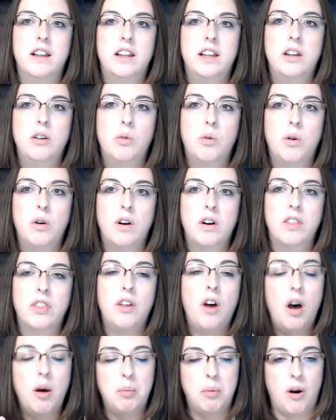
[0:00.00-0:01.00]
your
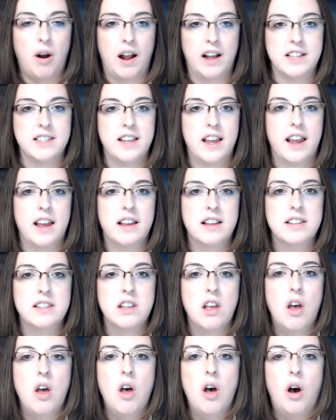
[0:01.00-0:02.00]
thought process